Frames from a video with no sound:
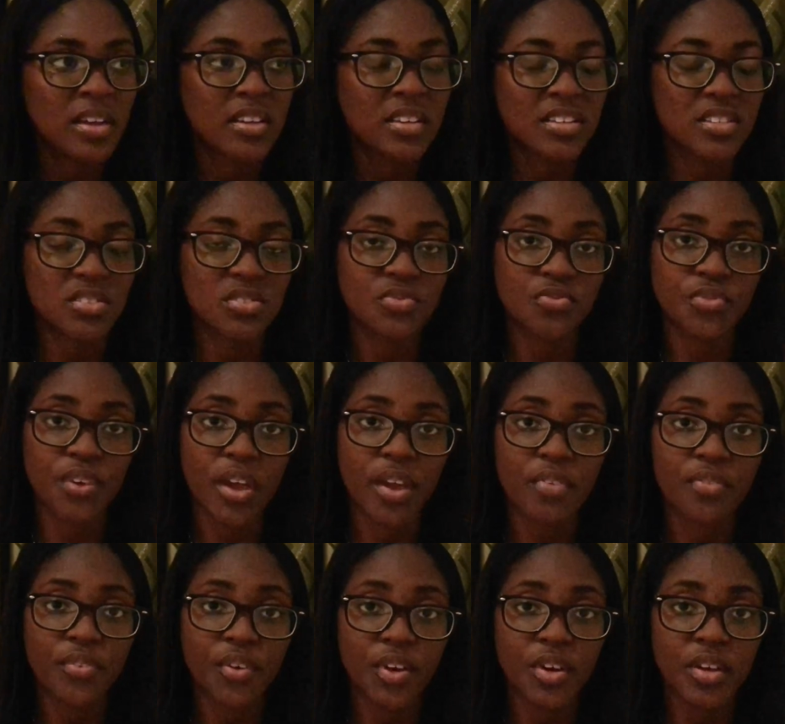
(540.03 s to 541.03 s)
is very,
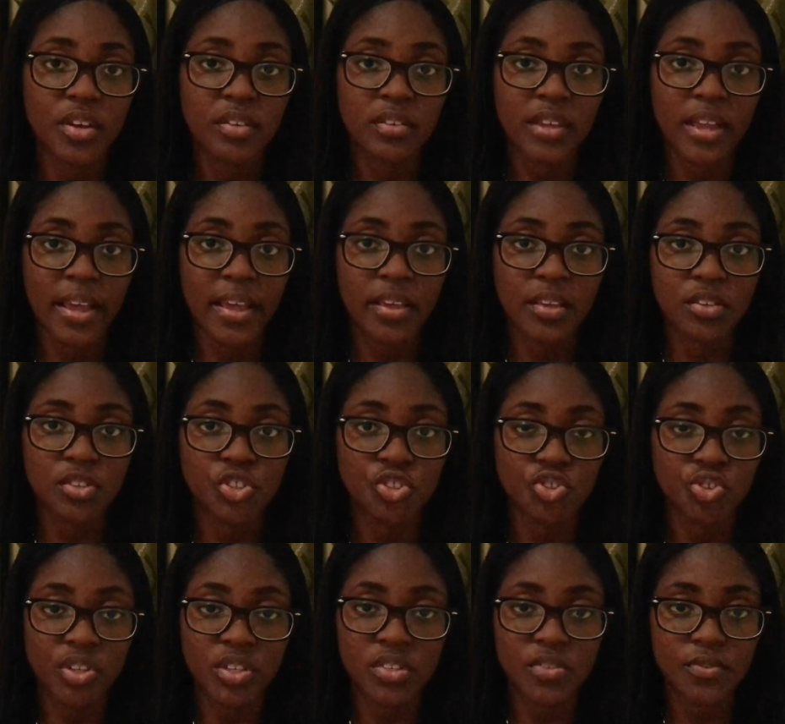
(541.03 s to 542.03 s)
very like
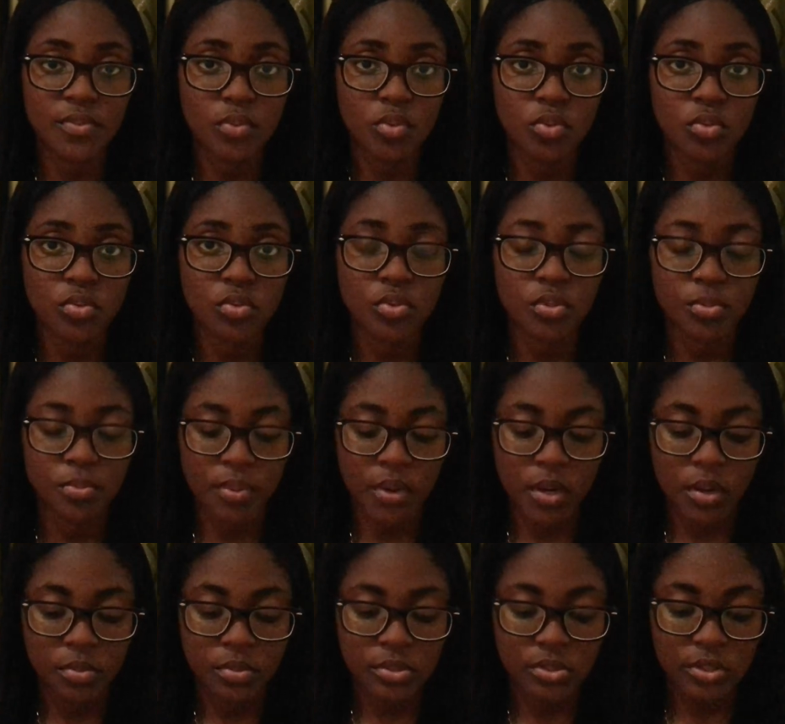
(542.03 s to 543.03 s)
stressful,
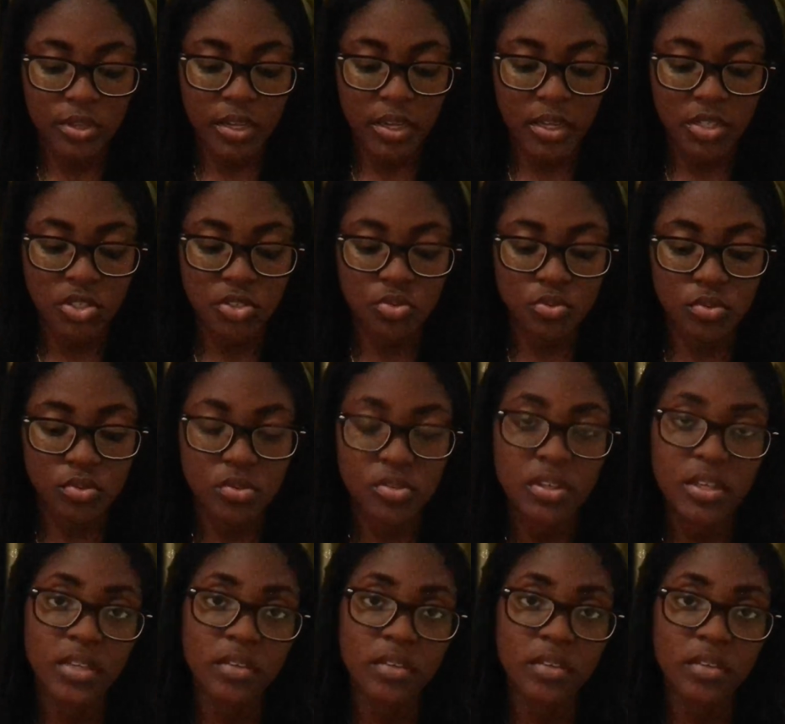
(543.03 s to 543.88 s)
Bob. So like, I just want to